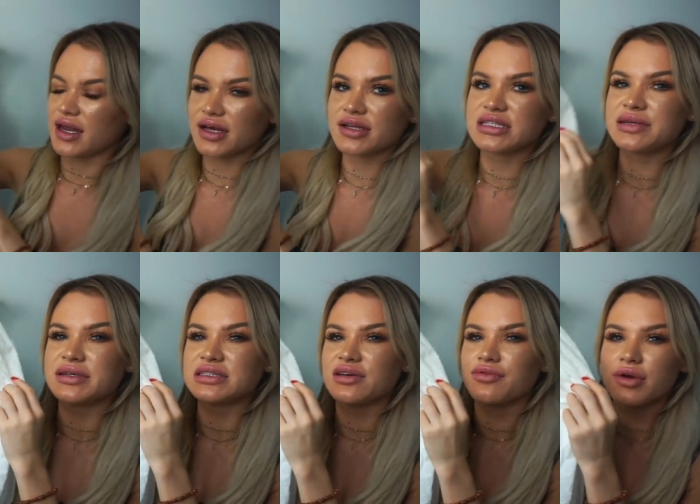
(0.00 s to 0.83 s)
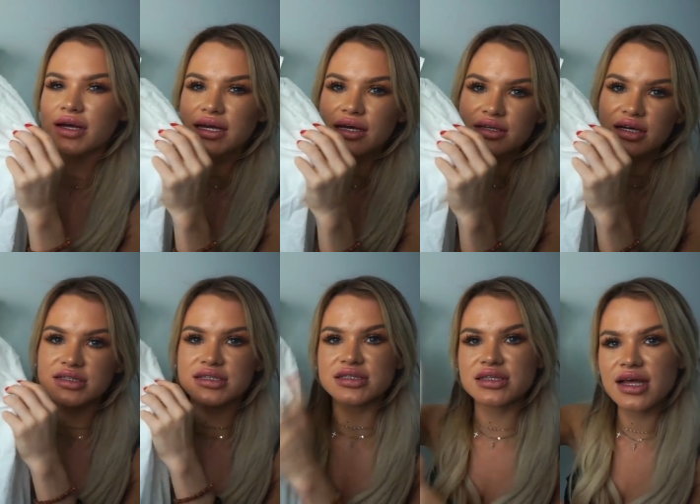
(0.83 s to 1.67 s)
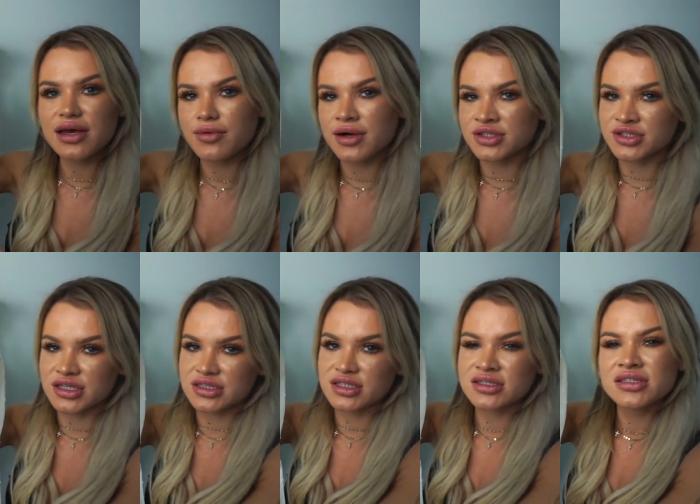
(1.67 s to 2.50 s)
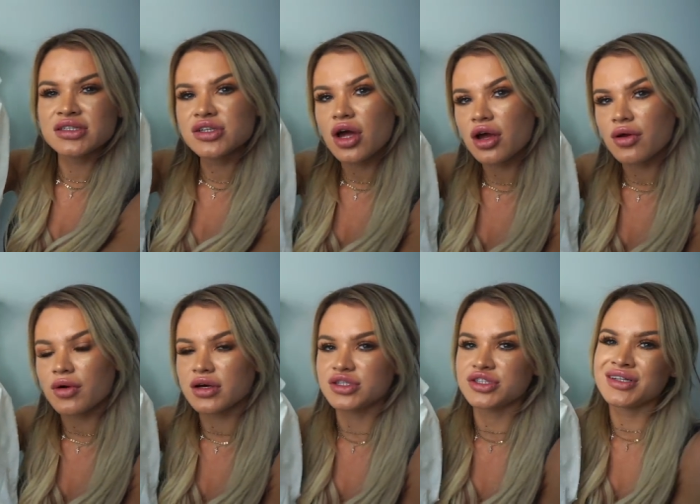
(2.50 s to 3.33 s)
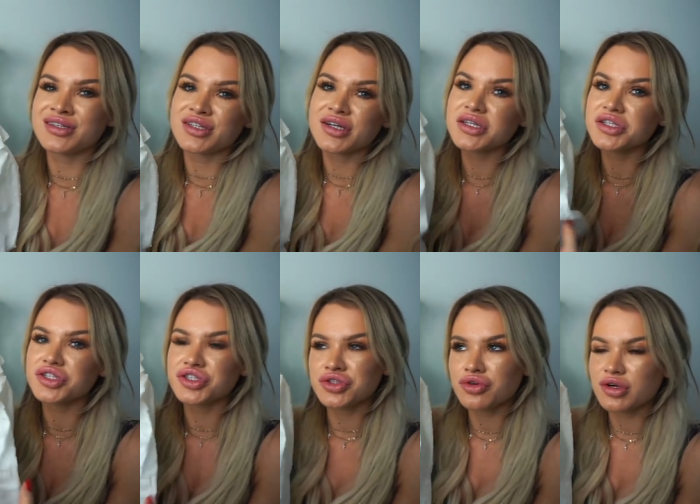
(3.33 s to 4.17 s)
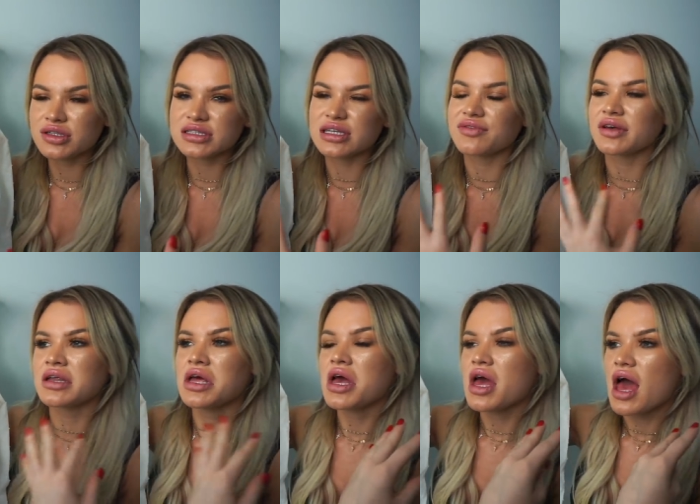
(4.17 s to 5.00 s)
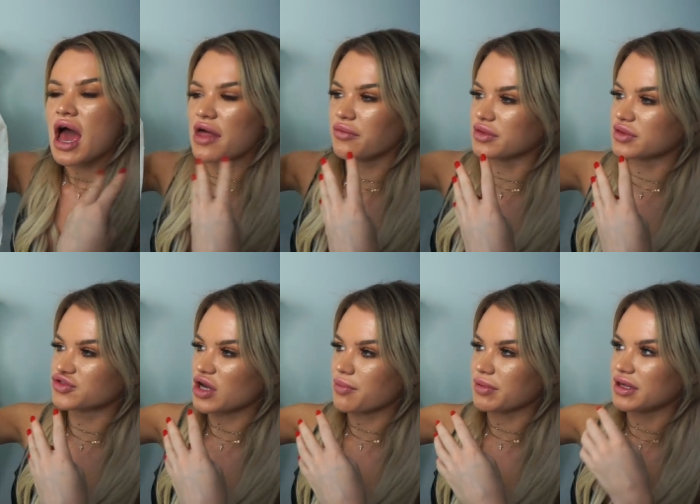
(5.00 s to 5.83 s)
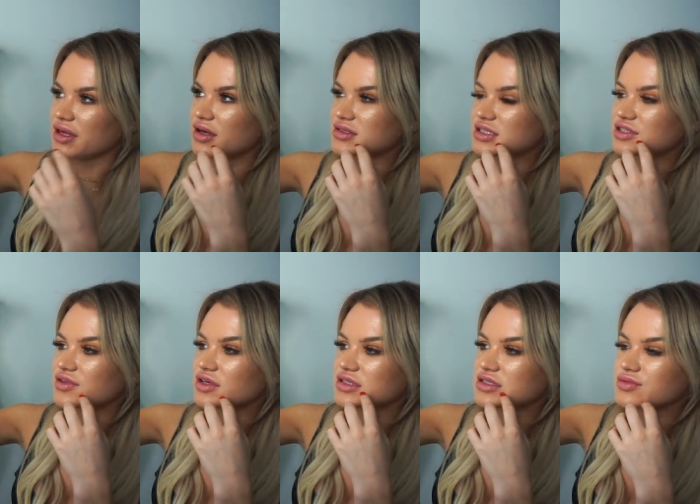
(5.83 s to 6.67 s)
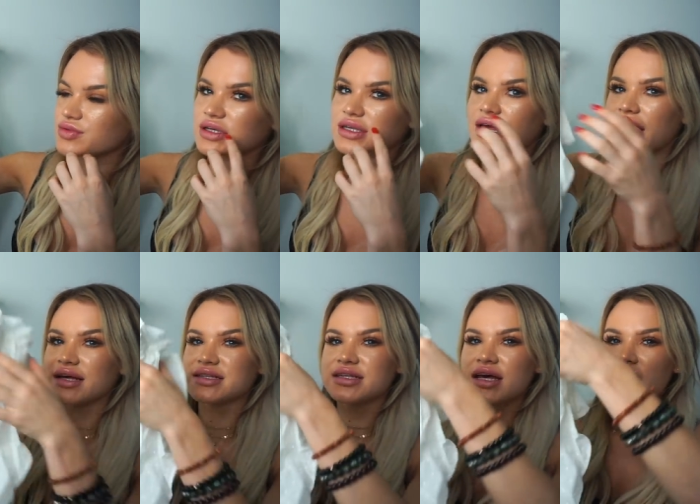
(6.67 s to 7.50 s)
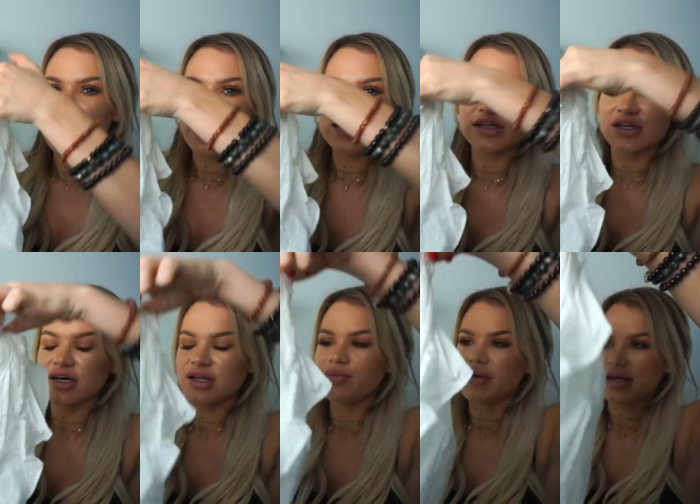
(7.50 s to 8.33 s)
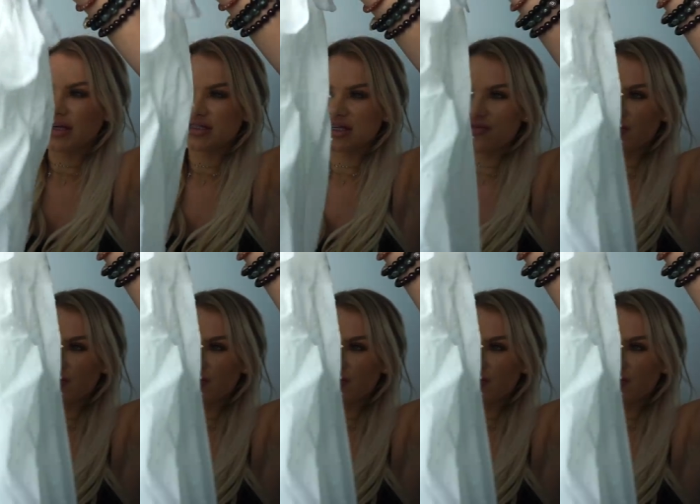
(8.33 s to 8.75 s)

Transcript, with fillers: I could see myself wearing it tucked into light wash jeans, tucked into dark wash jeans, tucked into shorts even, and with strappy heels. I just feel like this is really nice. It's a good piece if